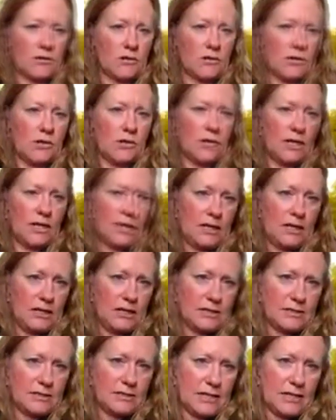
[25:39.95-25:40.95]
So you
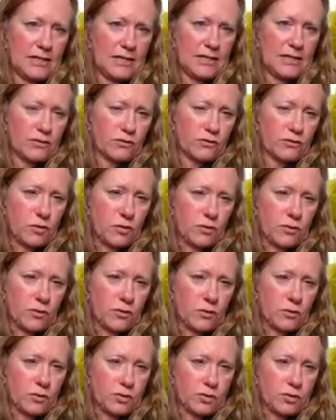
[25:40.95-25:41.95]
can see how the crop
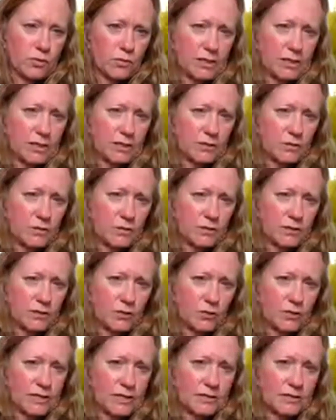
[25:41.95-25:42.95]
groupings work here. There's
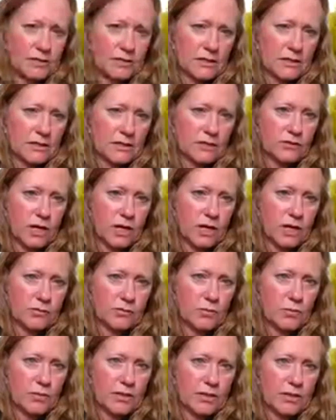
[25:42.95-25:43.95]
26 different crop
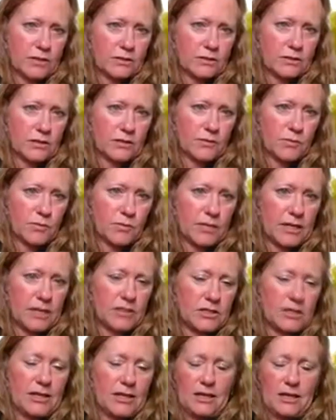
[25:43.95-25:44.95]
groupings on this
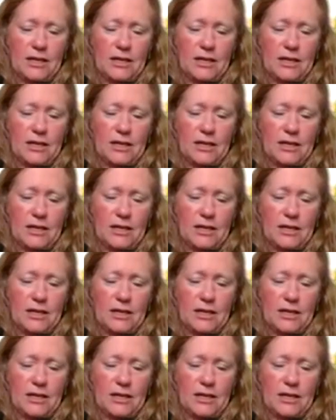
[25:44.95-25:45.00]
page.